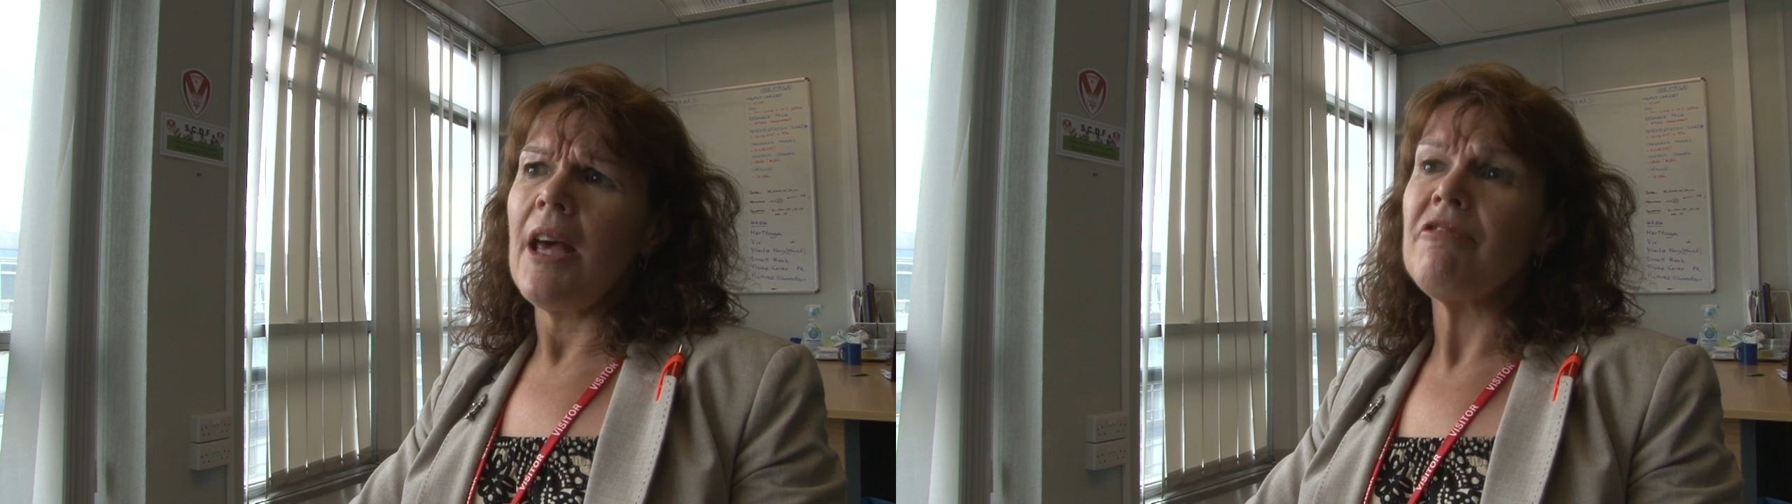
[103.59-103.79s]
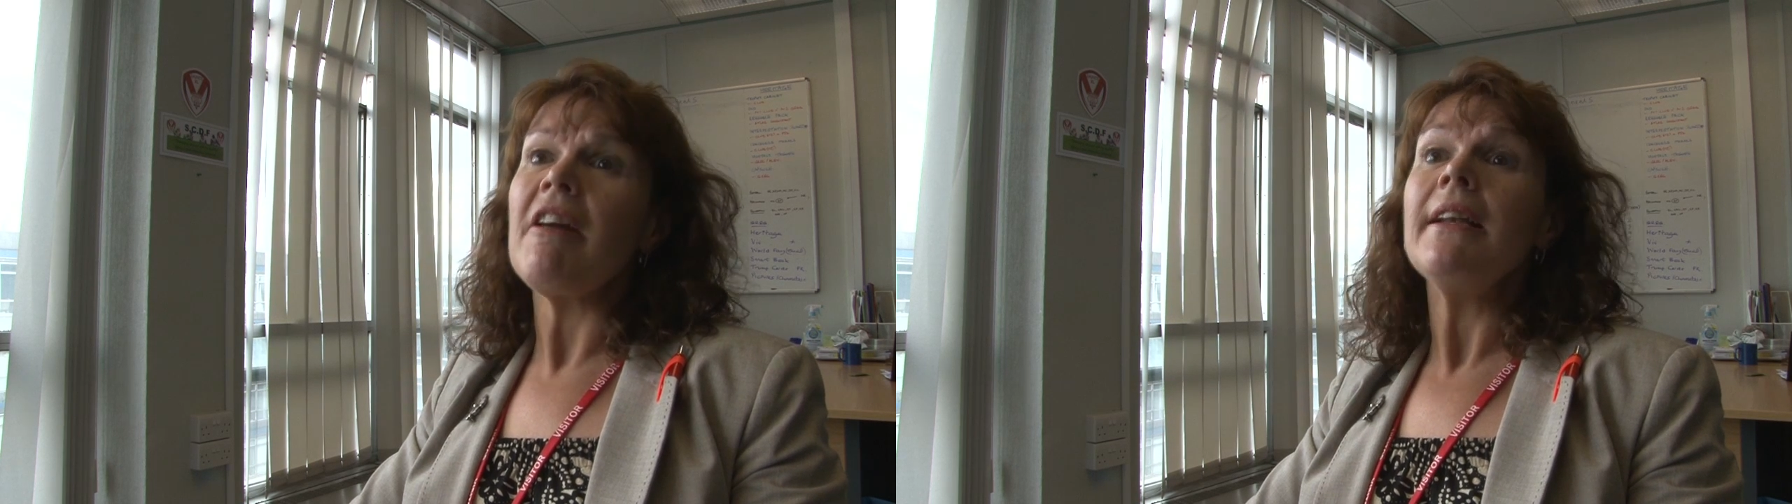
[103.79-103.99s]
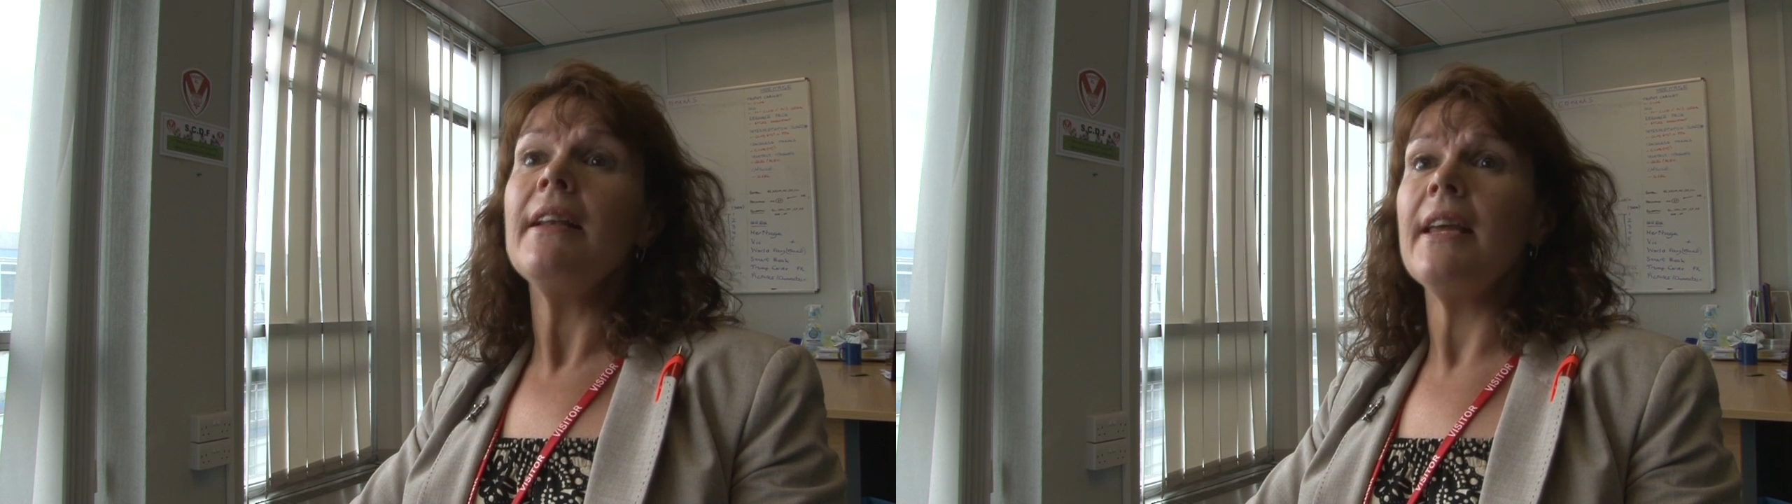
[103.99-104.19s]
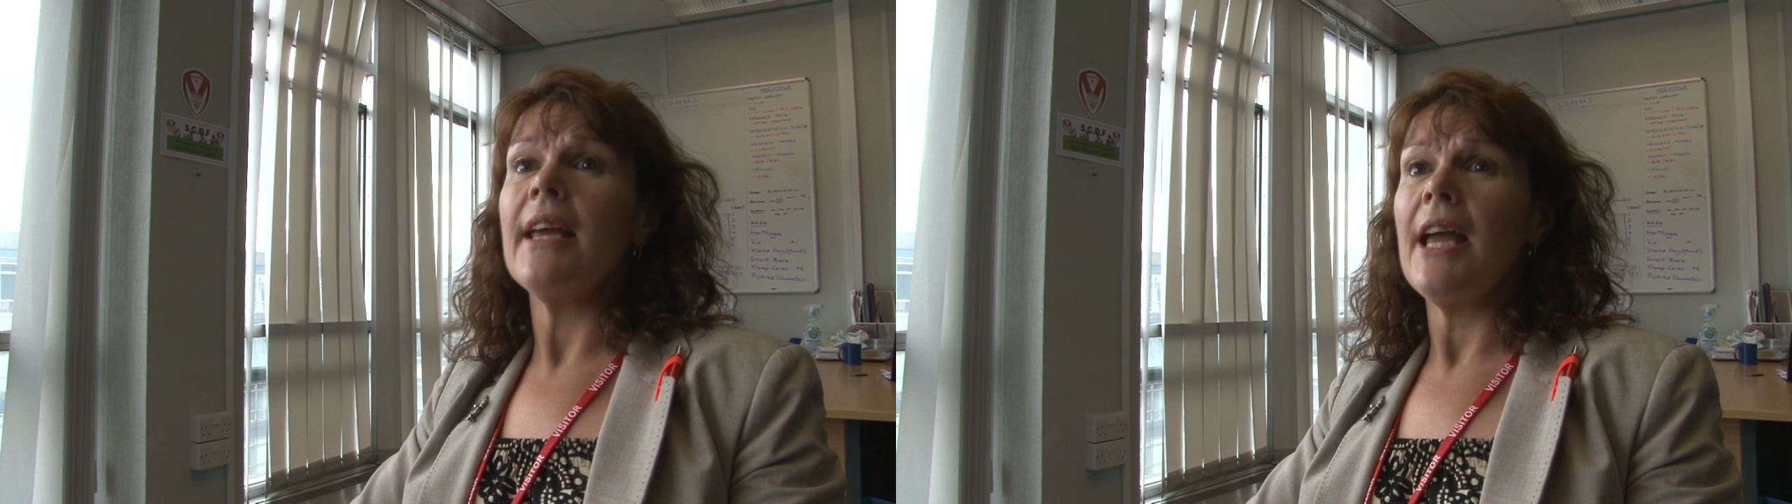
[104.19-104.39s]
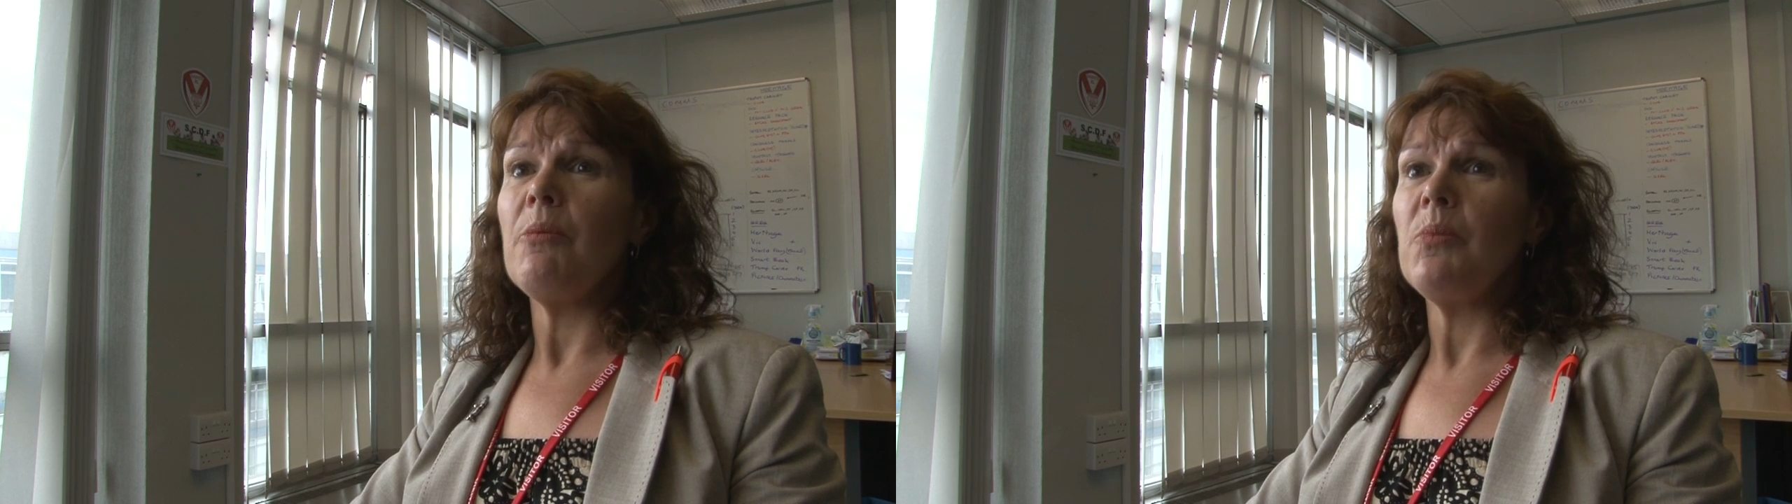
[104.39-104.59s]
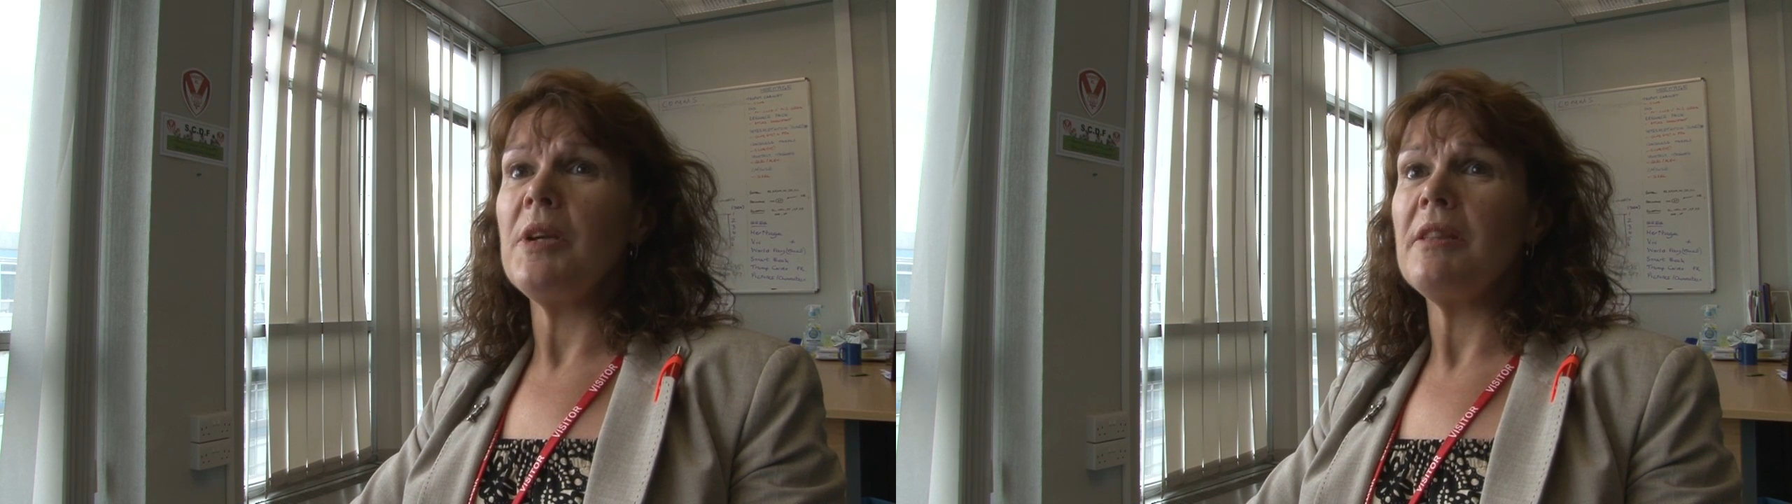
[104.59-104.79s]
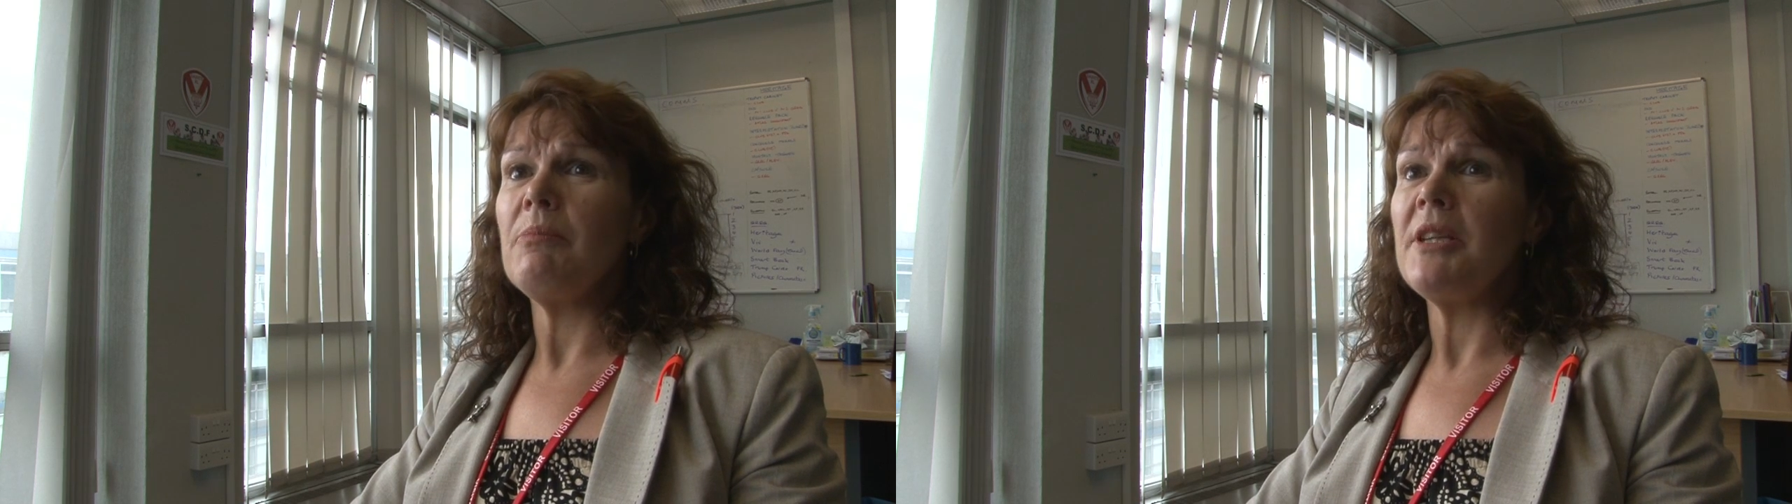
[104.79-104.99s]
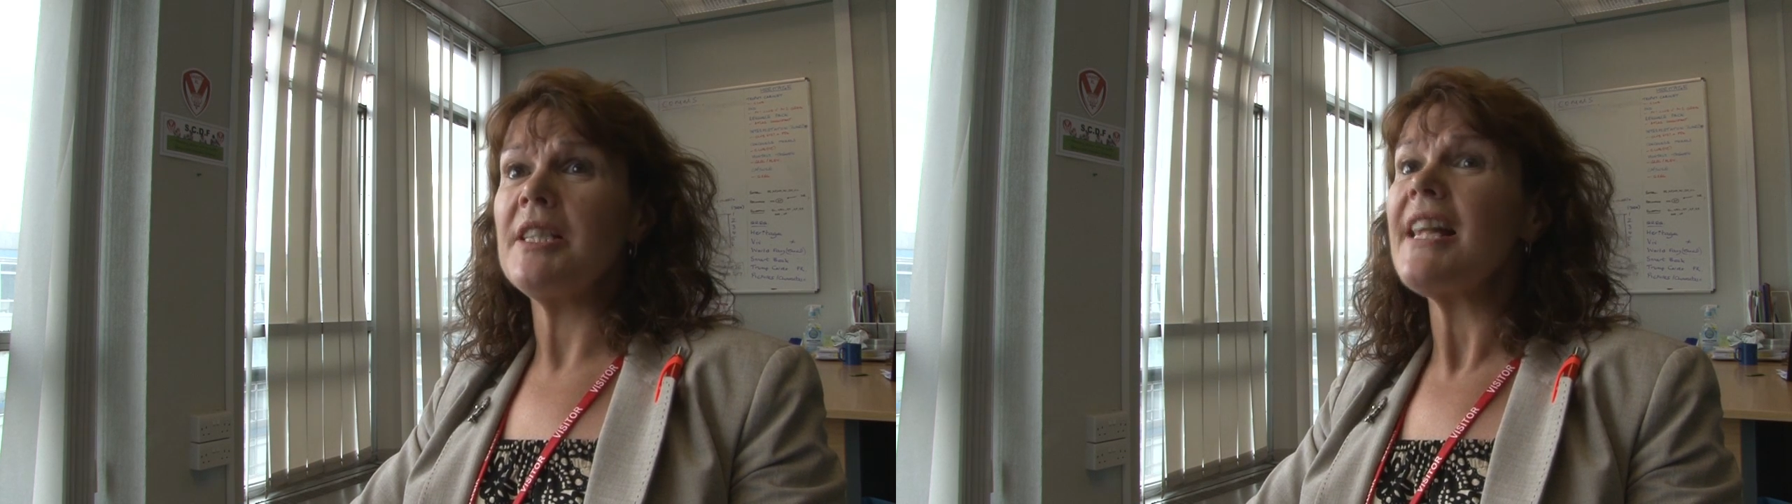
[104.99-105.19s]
friendly game with